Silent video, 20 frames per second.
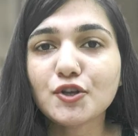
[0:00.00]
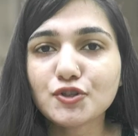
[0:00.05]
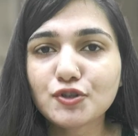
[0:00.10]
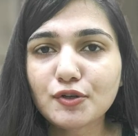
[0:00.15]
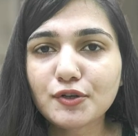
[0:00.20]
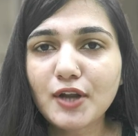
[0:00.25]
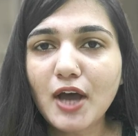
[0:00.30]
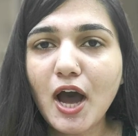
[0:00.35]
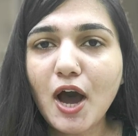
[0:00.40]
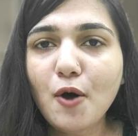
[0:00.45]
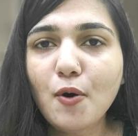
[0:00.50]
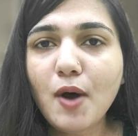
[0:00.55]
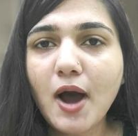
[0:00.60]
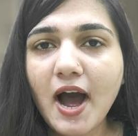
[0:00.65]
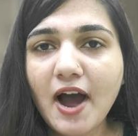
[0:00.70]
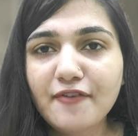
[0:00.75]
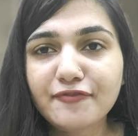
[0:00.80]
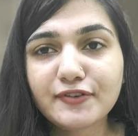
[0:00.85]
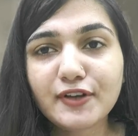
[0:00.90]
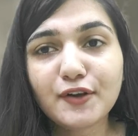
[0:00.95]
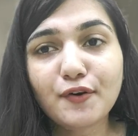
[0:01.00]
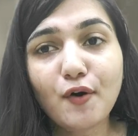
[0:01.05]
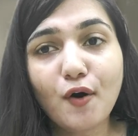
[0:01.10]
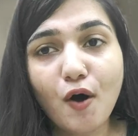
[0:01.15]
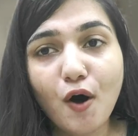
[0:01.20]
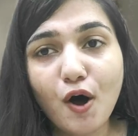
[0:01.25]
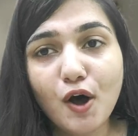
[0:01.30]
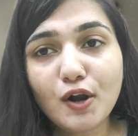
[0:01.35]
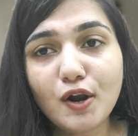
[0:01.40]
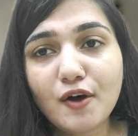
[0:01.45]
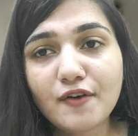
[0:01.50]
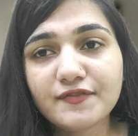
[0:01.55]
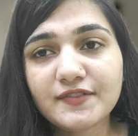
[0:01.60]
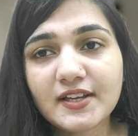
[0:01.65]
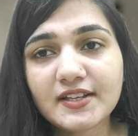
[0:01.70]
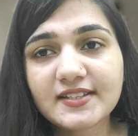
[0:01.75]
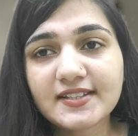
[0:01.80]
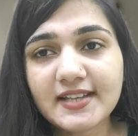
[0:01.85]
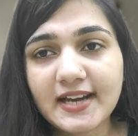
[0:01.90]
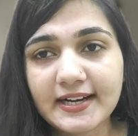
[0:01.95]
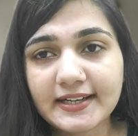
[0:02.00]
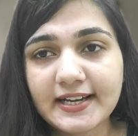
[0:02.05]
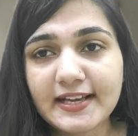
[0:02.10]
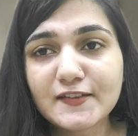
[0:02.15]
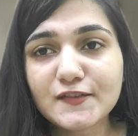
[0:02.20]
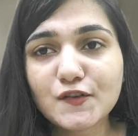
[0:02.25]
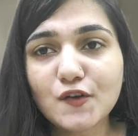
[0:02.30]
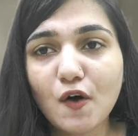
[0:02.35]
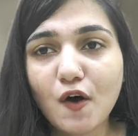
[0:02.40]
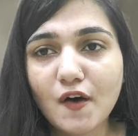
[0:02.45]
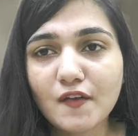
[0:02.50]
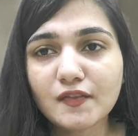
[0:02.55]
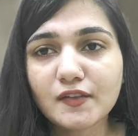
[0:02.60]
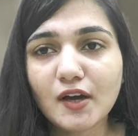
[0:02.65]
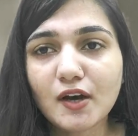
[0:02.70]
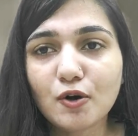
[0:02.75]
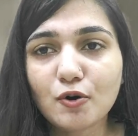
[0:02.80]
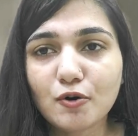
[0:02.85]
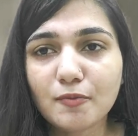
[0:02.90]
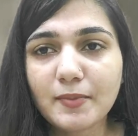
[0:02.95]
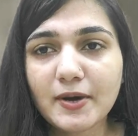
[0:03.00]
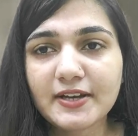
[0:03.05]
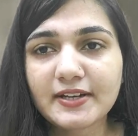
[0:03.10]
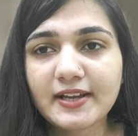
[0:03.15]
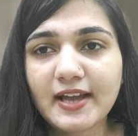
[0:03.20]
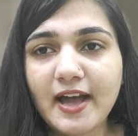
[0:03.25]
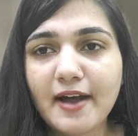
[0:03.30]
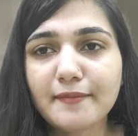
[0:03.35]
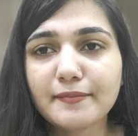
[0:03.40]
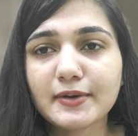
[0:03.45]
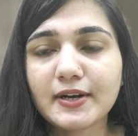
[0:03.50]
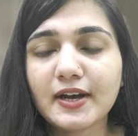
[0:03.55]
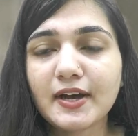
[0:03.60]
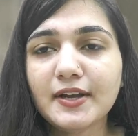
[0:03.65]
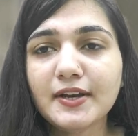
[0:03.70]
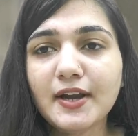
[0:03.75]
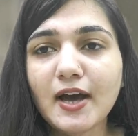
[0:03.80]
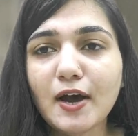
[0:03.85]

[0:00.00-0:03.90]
so now after all of the settings on the open camera,